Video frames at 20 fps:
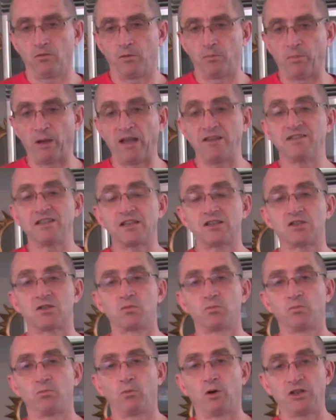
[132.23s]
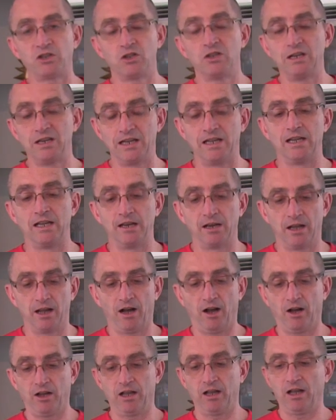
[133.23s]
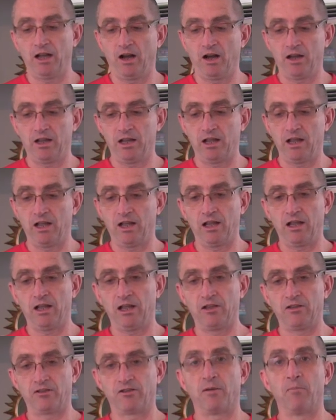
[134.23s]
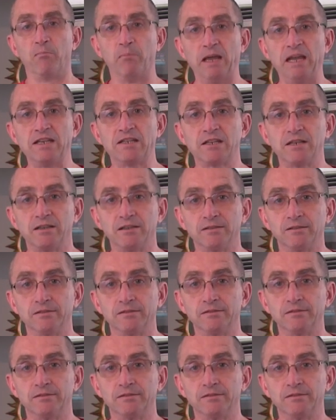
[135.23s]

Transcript: the basics, what you need is some meat,